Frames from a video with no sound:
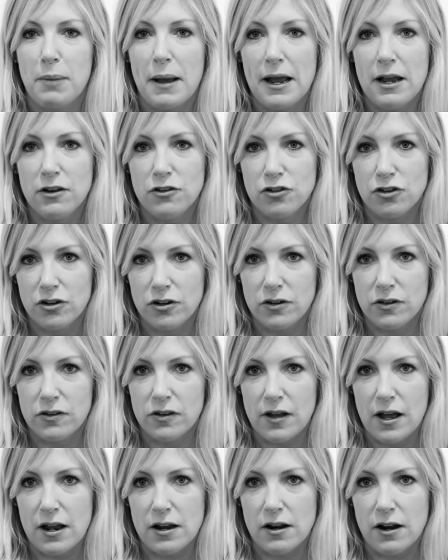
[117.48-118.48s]
painters
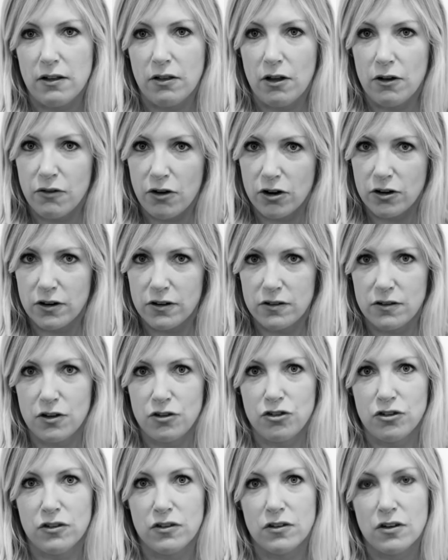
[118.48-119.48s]
and I love artists
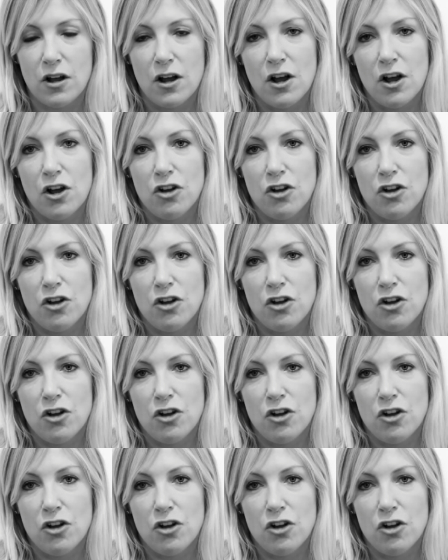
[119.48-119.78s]
such as